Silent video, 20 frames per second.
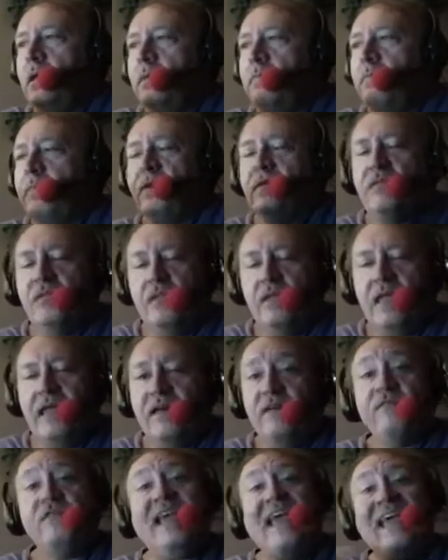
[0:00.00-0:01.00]
But the
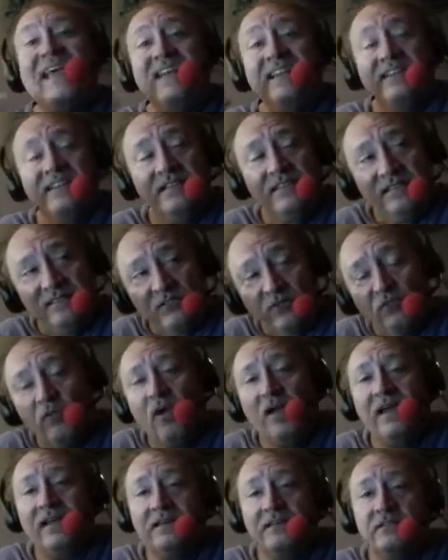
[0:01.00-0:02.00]
left and the
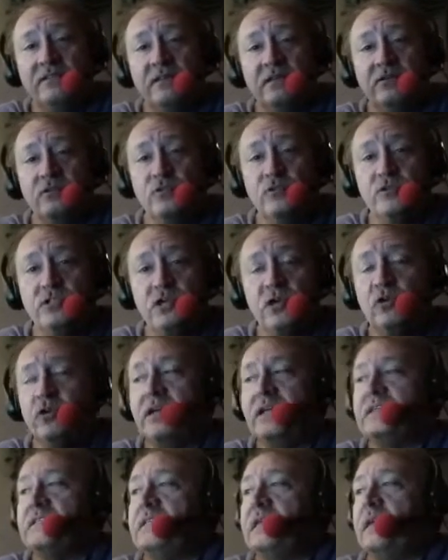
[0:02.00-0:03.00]
right, to a
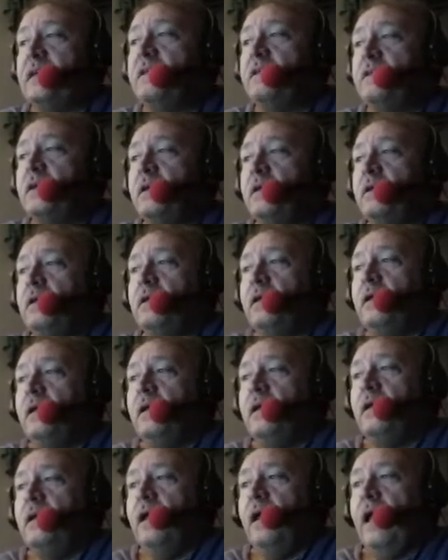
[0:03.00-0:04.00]
certain extent,
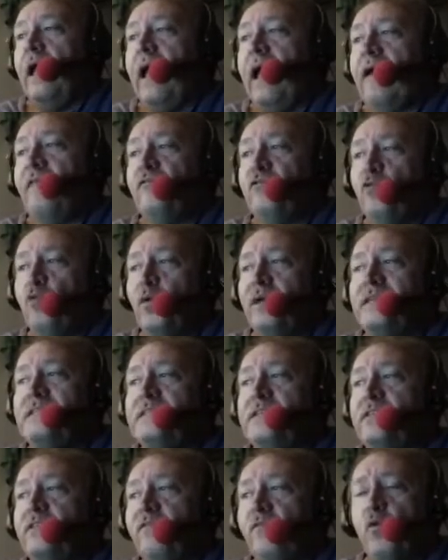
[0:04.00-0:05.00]
have
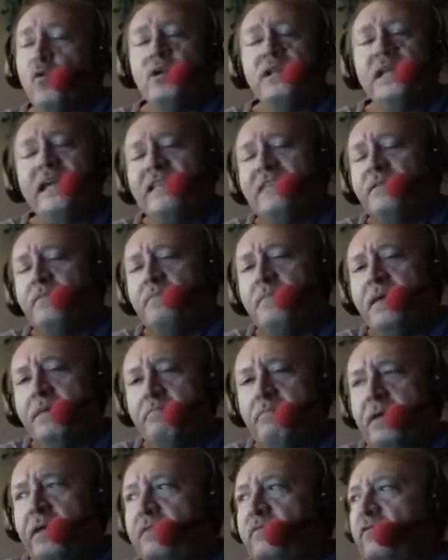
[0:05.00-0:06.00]
twisted the 14th
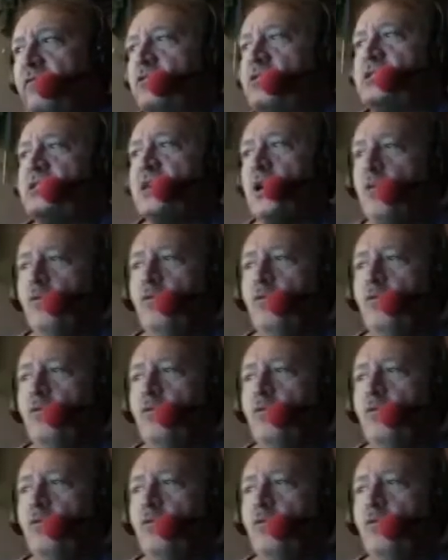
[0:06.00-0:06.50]
Amendment for so